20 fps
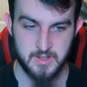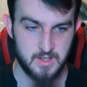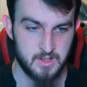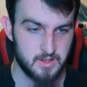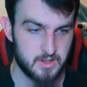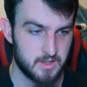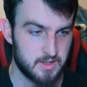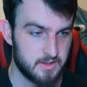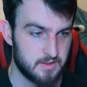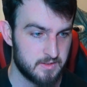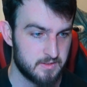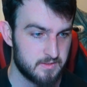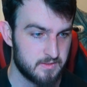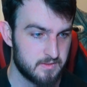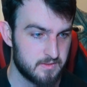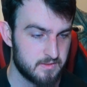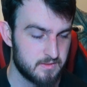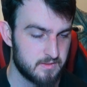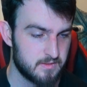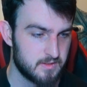I was gonna look at
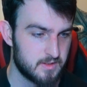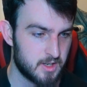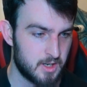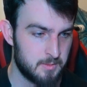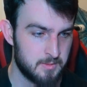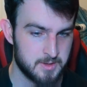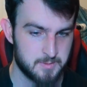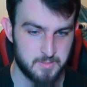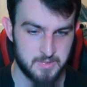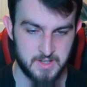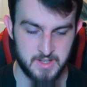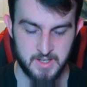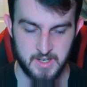comments,